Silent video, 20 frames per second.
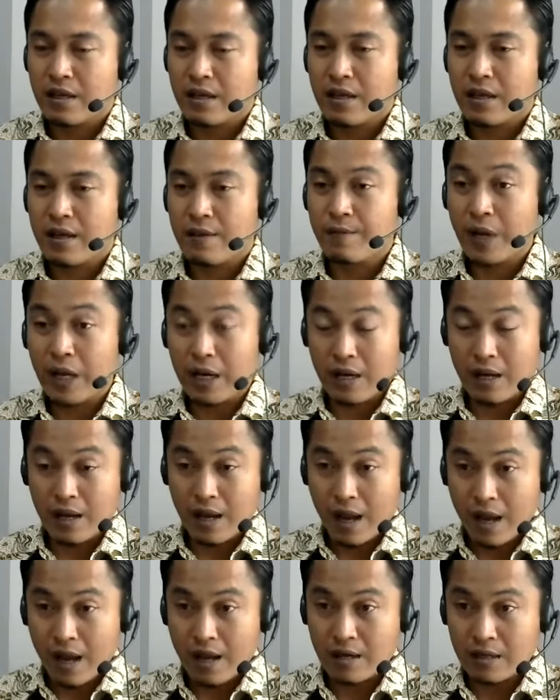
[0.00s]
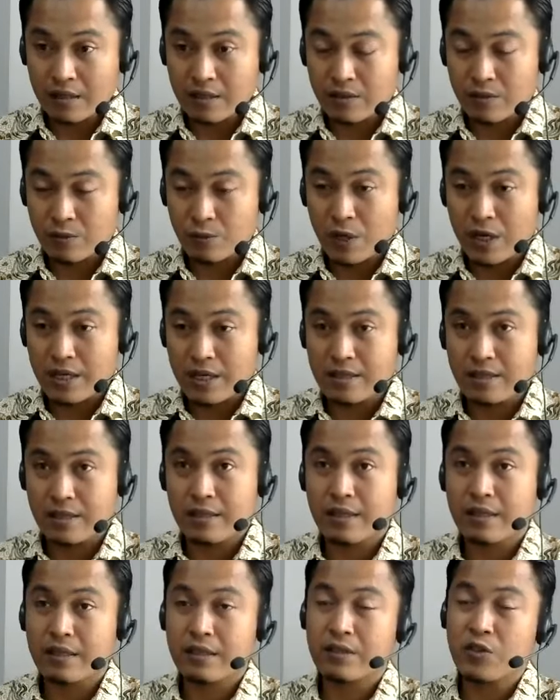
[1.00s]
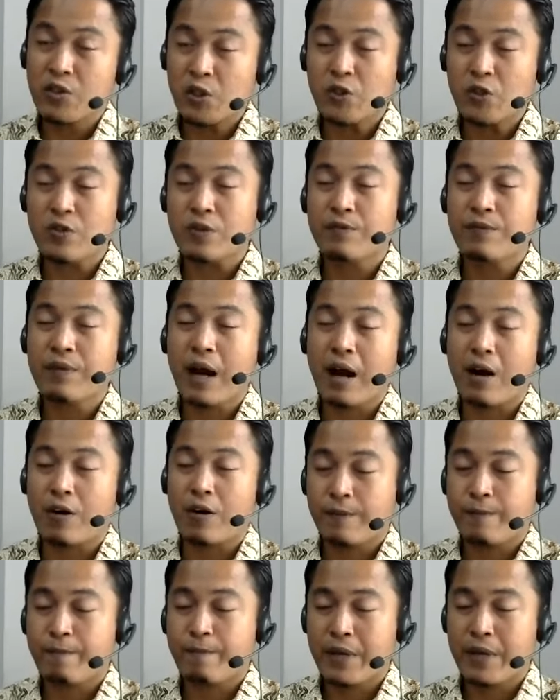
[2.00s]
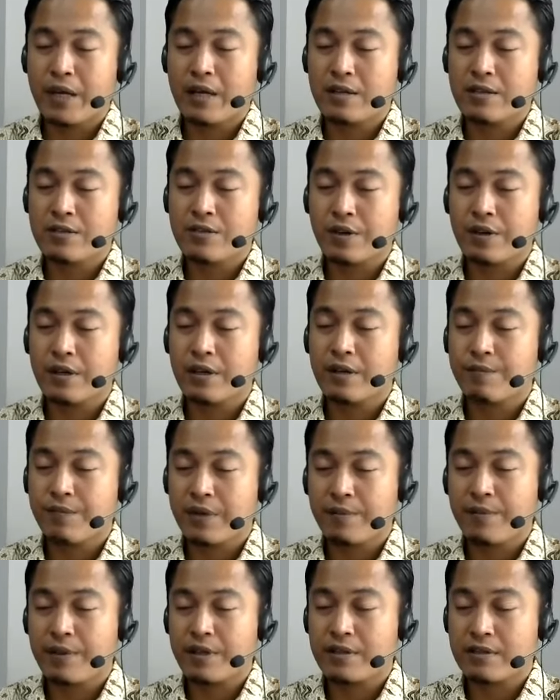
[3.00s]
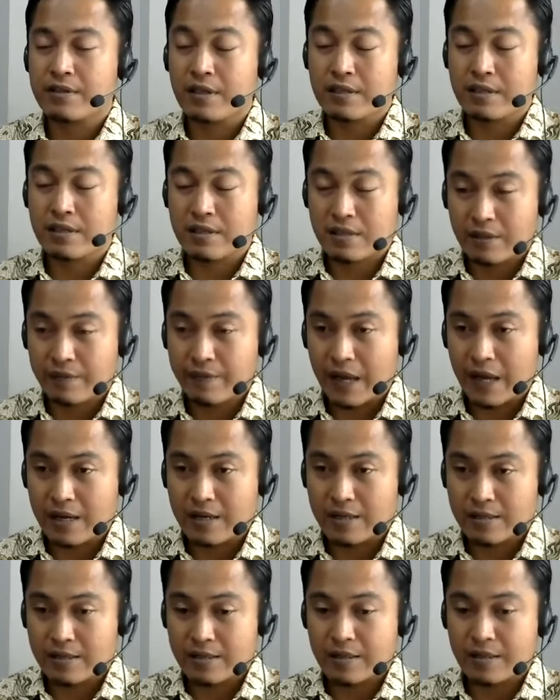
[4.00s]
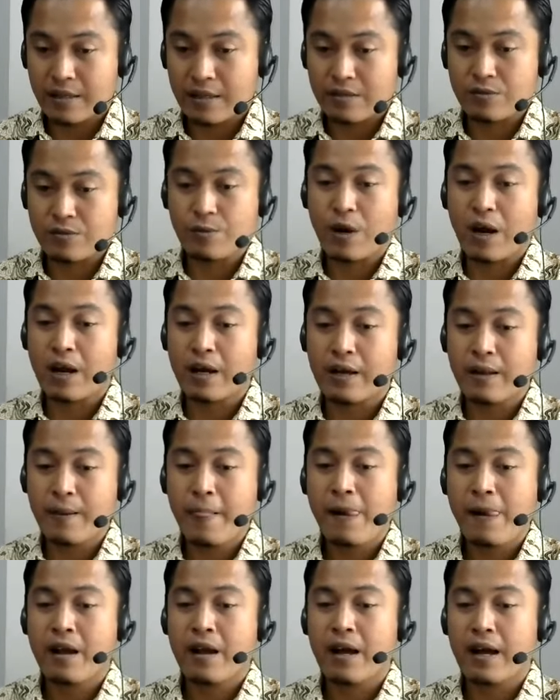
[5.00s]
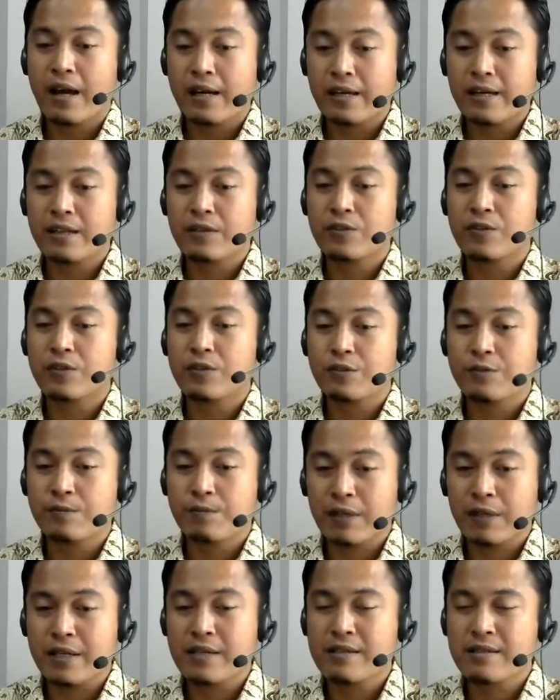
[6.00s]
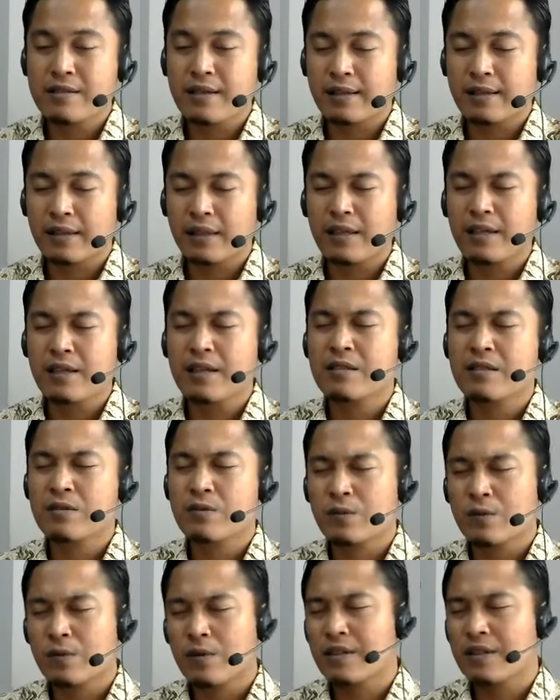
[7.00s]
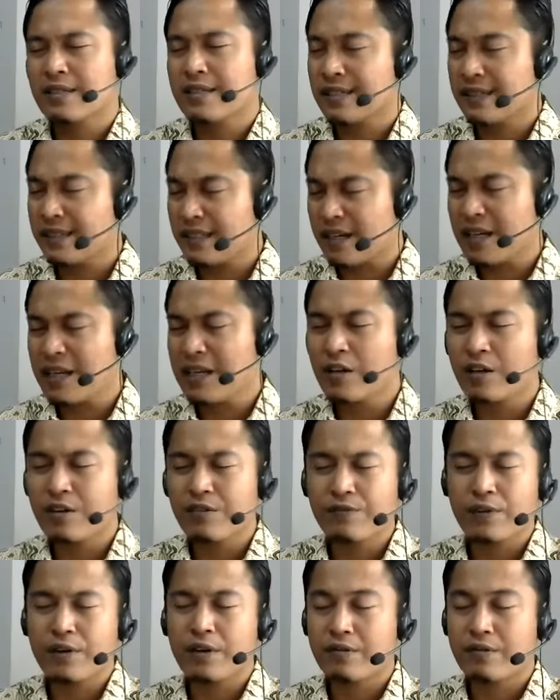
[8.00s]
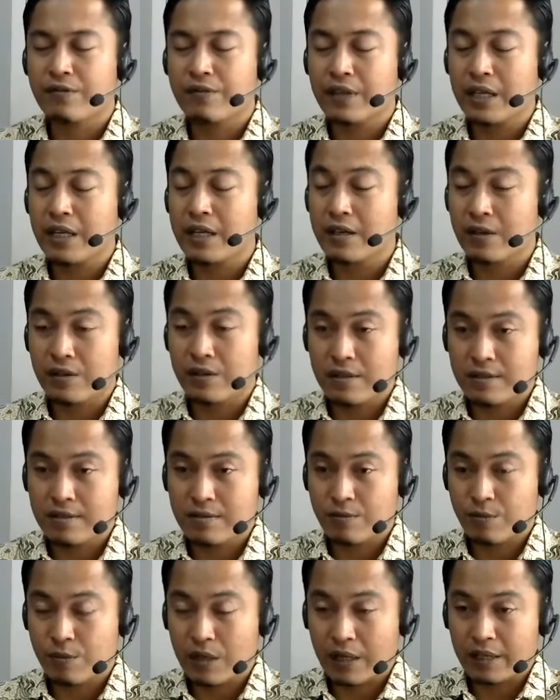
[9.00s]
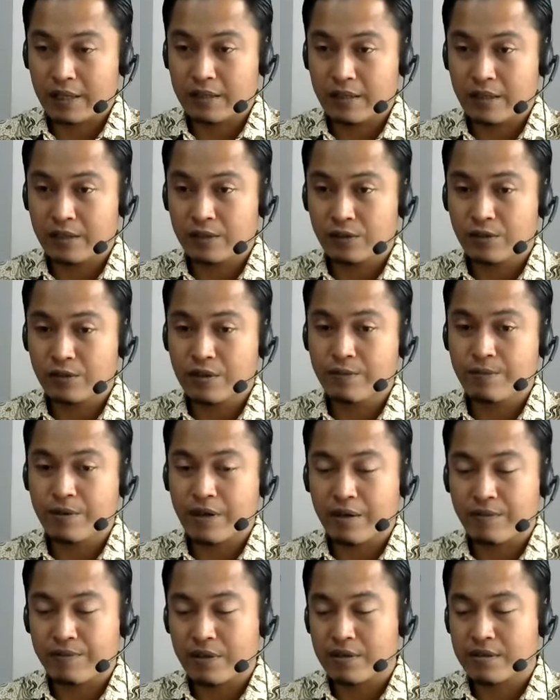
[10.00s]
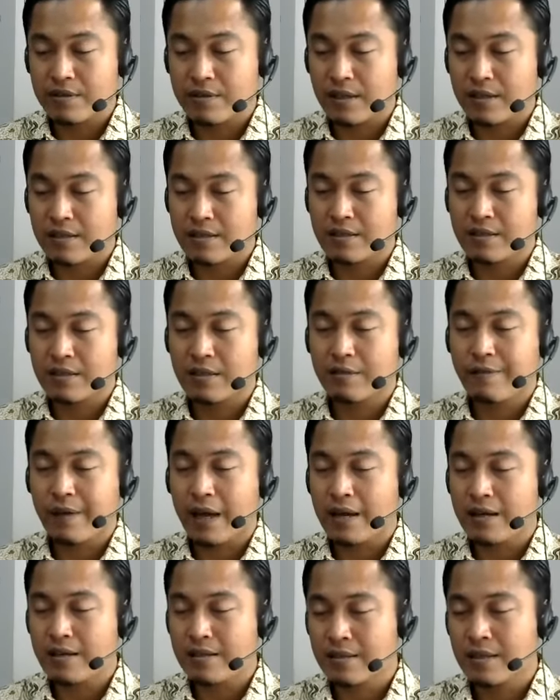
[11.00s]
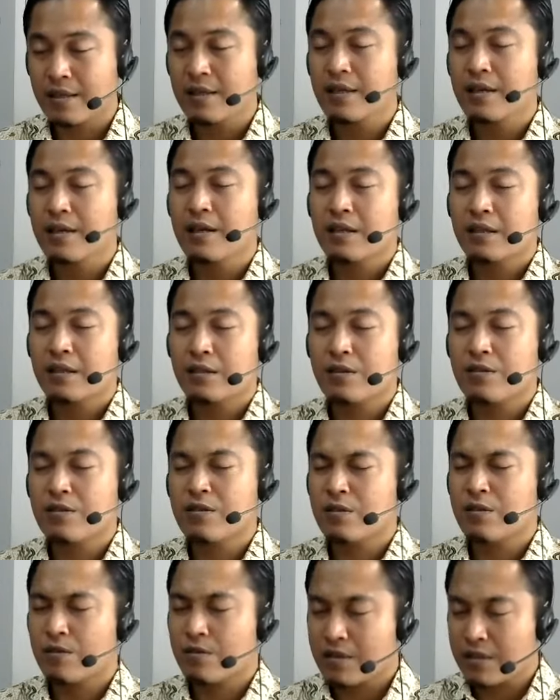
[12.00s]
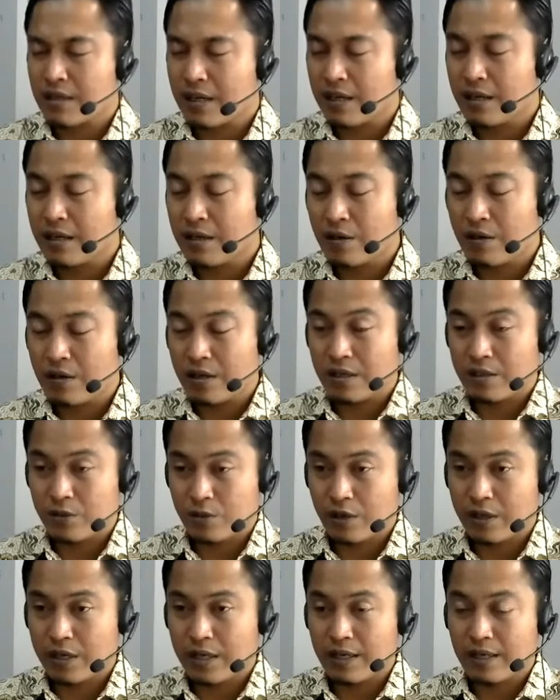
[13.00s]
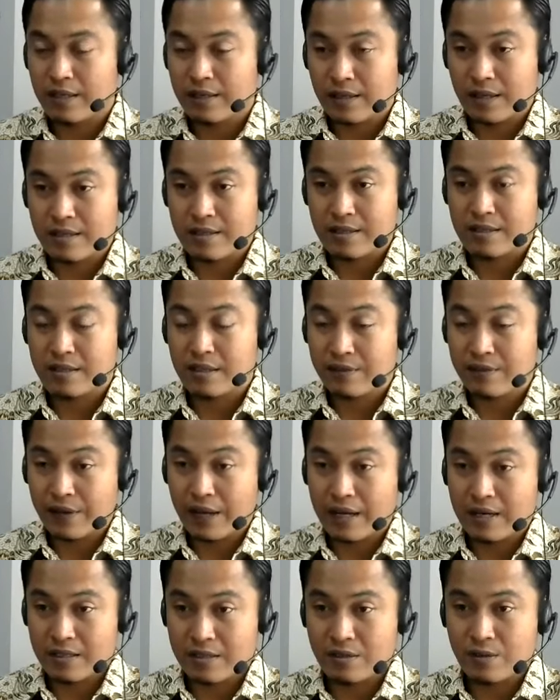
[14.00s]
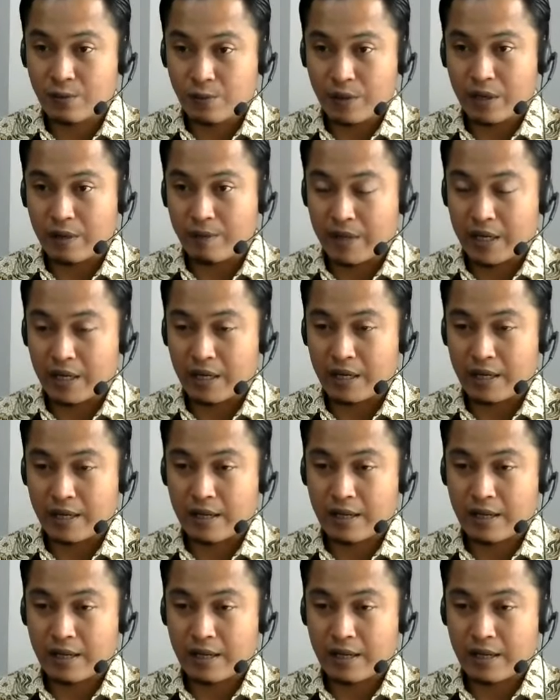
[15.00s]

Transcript: uh, I'm gonna ask what is it that you found based on the previous thesis defense. That's why I need you to please at least watch three or four videos relating to the previous thesis defense those your senior that joining the thesis defense with me